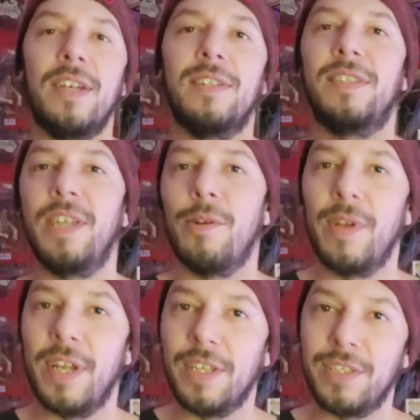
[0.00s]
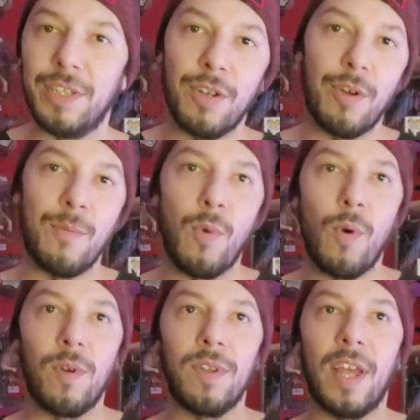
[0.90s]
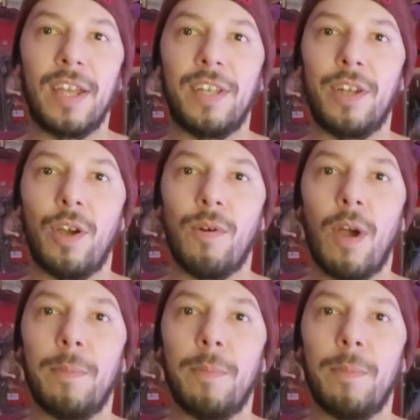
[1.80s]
serious, you know, more like, you know,